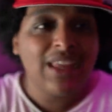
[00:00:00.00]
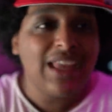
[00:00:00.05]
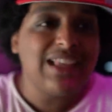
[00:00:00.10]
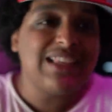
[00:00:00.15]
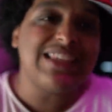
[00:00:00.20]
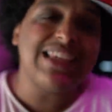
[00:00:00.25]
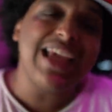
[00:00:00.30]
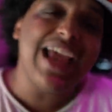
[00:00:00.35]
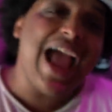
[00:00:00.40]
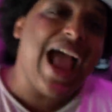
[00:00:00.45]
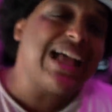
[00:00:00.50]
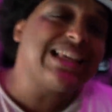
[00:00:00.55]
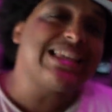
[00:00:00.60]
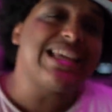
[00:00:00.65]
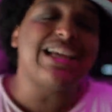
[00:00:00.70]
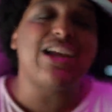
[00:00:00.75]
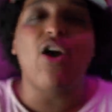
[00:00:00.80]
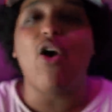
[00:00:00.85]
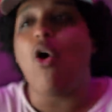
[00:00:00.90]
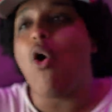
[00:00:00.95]
it has
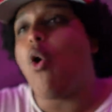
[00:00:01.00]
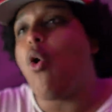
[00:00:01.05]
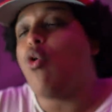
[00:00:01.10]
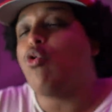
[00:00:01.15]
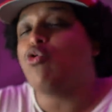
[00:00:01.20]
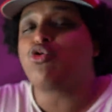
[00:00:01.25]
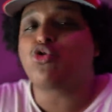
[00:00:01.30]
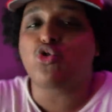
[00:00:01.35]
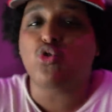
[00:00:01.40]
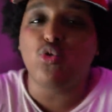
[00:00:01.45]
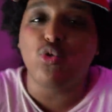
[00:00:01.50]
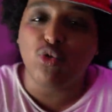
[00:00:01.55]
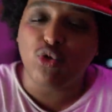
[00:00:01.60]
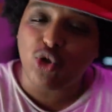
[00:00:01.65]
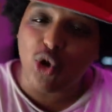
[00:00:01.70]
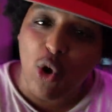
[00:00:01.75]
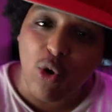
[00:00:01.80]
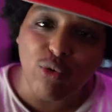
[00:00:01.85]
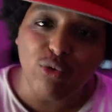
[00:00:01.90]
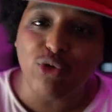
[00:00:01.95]
like an old school
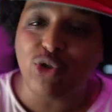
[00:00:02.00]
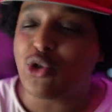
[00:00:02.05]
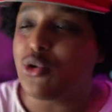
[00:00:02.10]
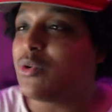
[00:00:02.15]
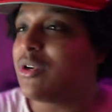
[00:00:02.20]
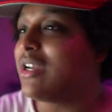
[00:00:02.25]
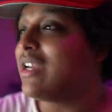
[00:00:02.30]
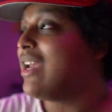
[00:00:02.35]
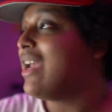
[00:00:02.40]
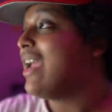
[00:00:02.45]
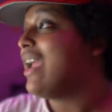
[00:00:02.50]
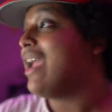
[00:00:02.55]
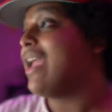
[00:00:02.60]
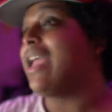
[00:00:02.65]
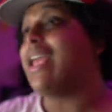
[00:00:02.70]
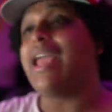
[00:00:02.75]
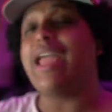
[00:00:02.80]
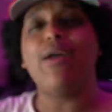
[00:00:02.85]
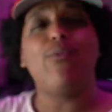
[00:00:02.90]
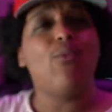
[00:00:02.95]
tone to it,
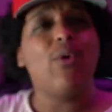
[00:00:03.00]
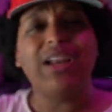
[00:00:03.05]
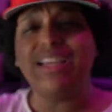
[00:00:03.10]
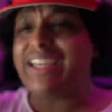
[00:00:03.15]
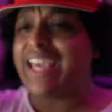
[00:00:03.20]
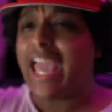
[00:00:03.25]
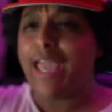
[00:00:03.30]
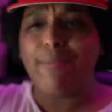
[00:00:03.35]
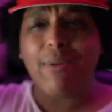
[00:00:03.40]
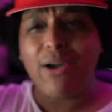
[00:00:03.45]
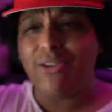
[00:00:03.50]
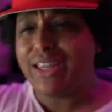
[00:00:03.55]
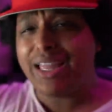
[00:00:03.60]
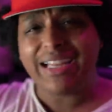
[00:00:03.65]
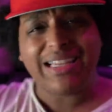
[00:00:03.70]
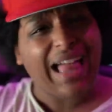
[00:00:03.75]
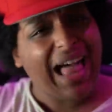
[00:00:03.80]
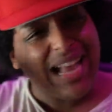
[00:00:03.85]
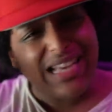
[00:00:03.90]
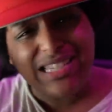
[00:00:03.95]
and one came out
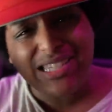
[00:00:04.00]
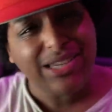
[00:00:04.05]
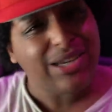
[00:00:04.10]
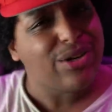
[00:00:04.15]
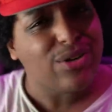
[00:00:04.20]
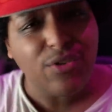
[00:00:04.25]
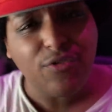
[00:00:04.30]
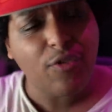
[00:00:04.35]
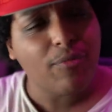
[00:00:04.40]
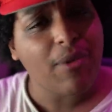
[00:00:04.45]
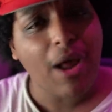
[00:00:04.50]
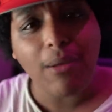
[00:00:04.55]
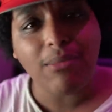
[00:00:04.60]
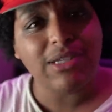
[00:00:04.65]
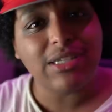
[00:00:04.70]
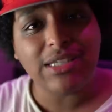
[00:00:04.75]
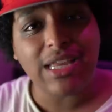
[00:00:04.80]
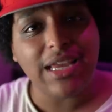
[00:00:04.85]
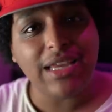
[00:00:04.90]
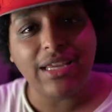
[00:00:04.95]
like last year, if I'm not
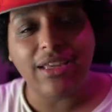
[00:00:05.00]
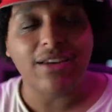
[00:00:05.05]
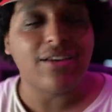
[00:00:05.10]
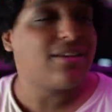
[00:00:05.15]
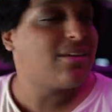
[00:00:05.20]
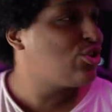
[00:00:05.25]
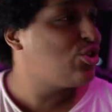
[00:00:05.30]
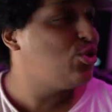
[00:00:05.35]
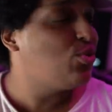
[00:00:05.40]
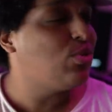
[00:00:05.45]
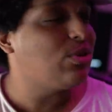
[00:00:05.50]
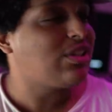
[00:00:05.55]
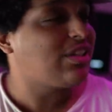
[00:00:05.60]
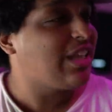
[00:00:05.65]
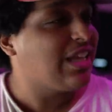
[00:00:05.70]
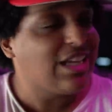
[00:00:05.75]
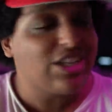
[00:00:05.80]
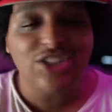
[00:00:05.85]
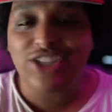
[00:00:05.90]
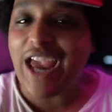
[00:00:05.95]
mistaken. So you would
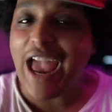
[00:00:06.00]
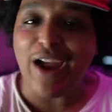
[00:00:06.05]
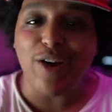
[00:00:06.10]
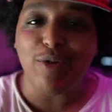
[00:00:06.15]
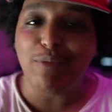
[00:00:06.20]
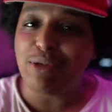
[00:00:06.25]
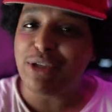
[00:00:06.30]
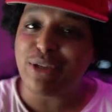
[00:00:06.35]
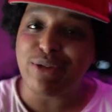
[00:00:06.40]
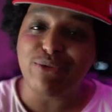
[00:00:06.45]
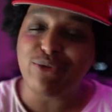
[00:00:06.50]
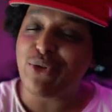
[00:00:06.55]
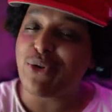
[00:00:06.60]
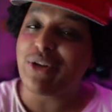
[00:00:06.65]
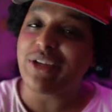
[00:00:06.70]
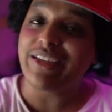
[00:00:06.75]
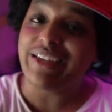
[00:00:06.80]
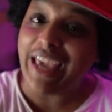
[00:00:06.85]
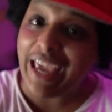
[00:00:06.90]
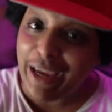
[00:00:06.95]
think Shaq would be some
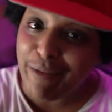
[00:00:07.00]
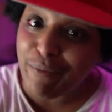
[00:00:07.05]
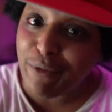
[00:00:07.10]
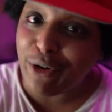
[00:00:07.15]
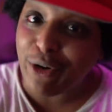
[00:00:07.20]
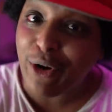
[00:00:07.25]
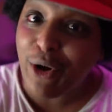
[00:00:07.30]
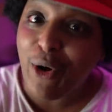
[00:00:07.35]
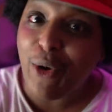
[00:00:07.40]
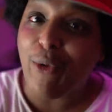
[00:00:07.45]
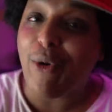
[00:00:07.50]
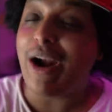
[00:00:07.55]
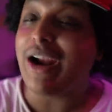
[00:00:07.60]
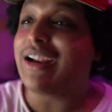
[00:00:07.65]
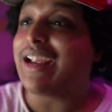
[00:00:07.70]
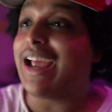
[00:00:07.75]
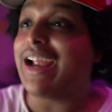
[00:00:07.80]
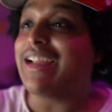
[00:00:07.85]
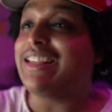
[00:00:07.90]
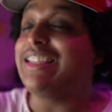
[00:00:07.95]
sort of gamer, or
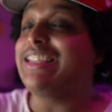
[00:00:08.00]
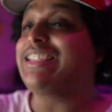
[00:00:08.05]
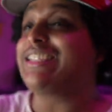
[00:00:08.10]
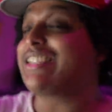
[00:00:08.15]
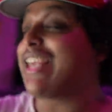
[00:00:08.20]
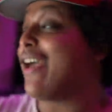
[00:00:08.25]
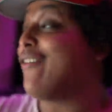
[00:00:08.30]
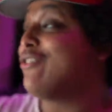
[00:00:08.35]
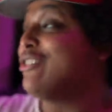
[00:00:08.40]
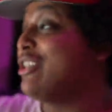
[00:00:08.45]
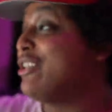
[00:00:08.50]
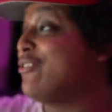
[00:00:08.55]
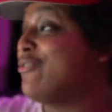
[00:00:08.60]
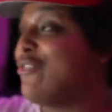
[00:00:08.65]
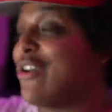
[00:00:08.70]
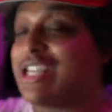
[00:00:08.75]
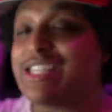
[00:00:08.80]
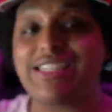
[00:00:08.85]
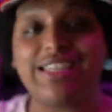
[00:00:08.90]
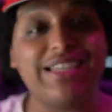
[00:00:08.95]
at least heavily
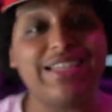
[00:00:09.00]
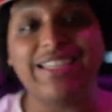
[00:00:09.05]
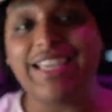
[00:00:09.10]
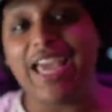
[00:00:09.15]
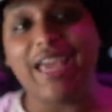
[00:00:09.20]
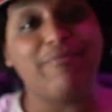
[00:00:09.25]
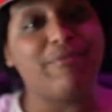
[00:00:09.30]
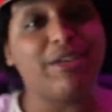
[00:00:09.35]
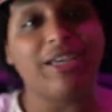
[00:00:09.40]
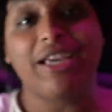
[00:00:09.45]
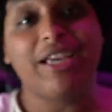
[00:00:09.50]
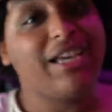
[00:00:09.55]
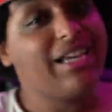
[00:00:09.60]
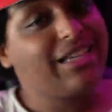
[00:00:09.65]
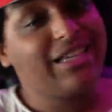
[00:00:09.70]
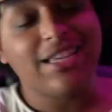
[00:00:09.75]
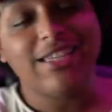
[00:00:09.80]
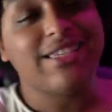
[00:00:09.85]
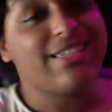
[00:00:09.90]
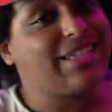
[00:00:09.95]
invested in gaming.
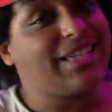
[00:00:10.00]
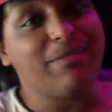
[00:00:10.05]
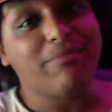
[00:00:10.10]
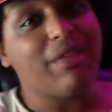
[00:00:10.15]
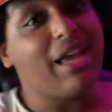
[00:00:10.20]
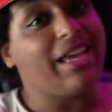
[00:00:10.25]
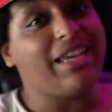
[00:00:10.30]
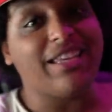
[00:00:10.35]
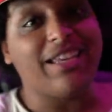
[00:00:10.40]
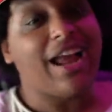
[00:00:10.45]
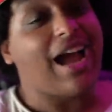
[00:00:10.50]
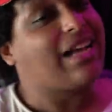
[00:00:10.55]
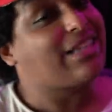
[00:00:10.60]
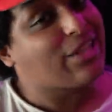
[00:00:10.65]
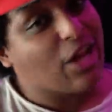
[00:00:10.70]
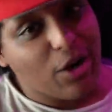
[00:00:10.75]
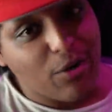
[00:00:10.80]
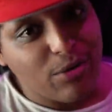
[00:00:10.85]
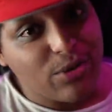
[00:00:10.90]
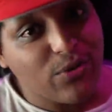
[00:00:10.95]
Doesn't seem like it. I
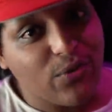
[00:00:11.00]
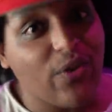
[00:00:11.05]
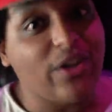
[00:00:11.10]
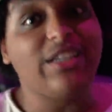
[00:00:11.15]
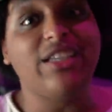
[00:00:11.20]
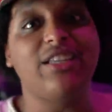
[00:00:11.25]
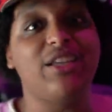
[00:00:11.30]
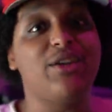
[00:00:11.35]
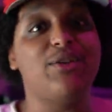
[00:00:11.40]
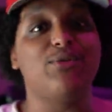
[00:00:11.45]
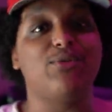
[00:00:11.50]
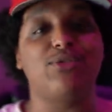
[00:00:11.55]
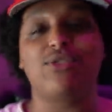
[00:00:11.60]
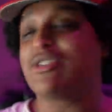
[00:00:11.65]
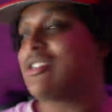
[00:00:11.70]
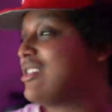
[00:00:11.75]
thought it was funny news.